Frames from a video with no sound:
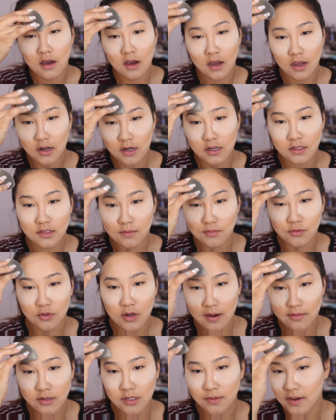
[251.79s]
are gonna
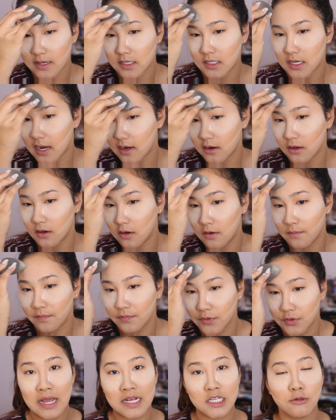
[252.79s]
subscribe to my channel,
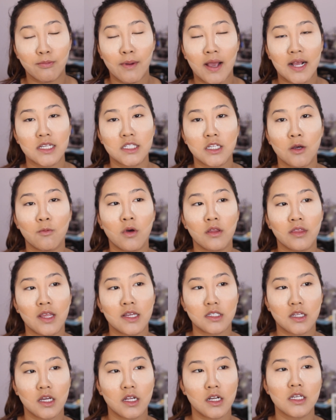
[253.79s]
expect someone
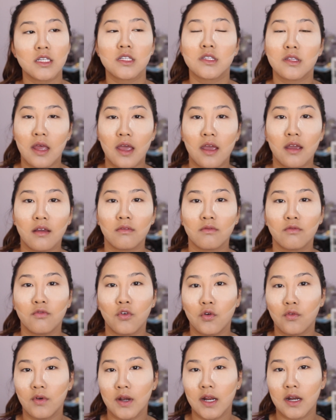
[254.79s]
that's gonna stay
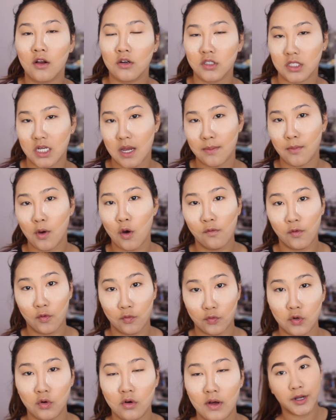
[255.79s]
for a really long time
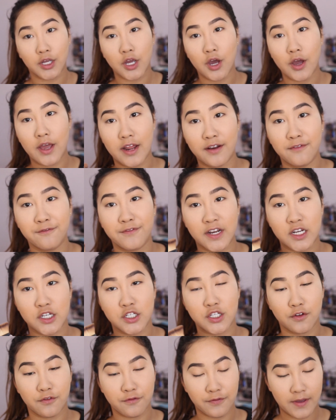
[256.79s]
overall. I'm gonna go ahead and
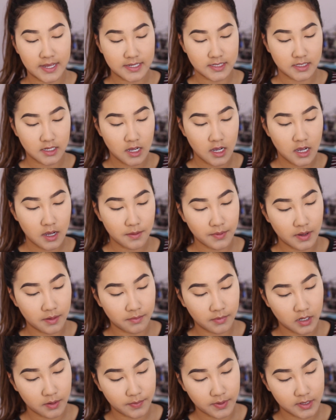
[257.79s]
finish the face up.
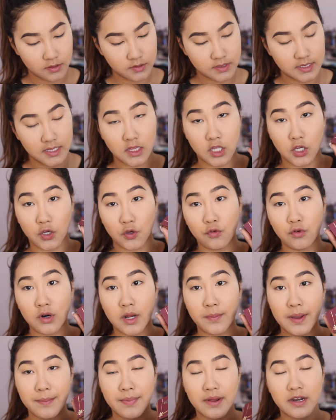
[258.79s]
I'm gonna be using the
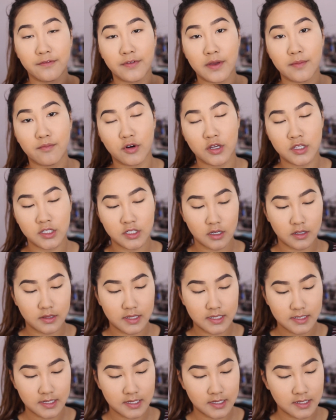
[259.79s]
Hoola by Benefit bronzer.
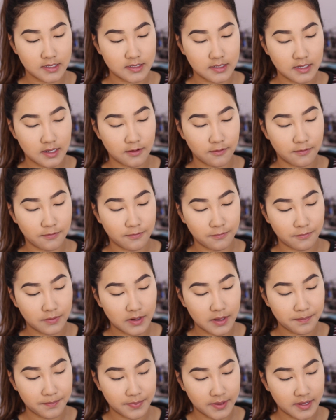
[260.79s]
This is a
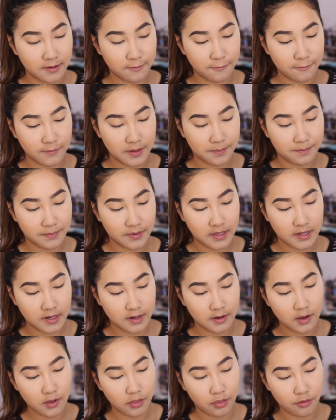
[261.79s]
flippin'
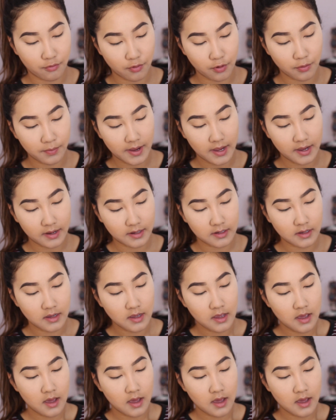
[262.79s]
throwback.